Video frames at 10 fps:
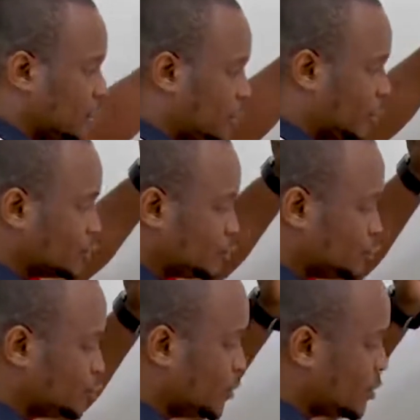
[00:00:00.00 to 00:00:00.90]
But
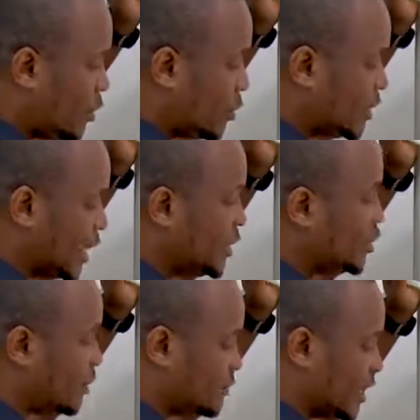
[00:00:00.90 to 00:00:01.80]
should we on any
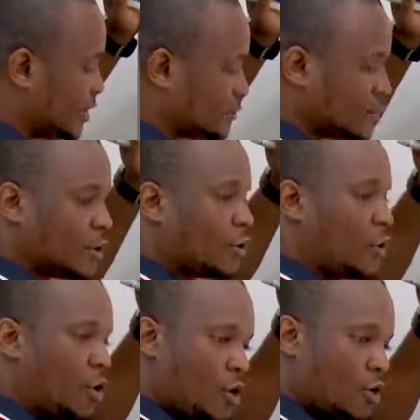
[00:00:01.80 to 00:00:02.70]
of them,
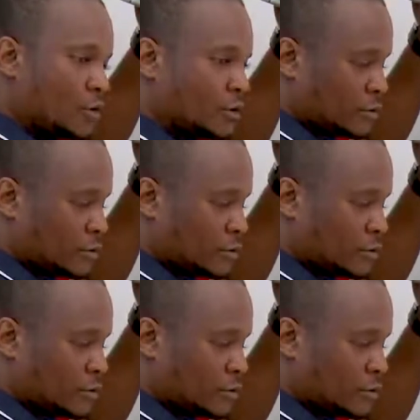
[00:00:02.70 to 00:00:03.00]
or